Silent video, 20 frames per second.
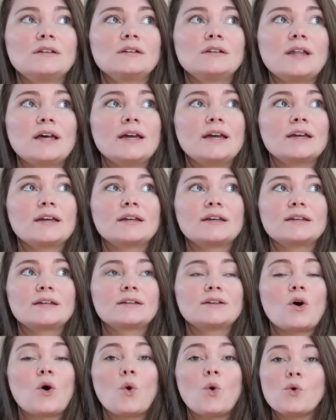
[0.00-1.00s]
like,
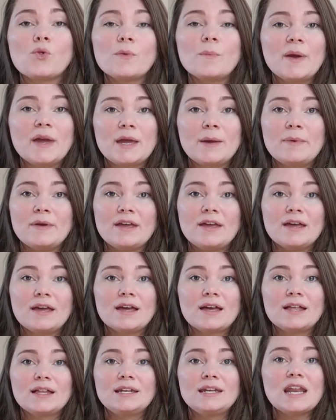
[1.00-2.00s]
hold the
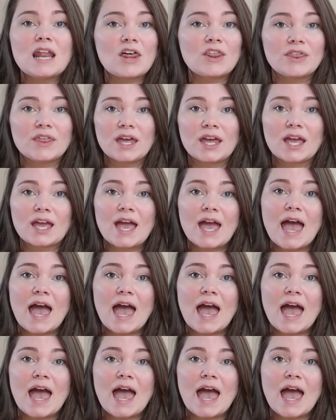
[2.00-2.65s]
baby, nothing.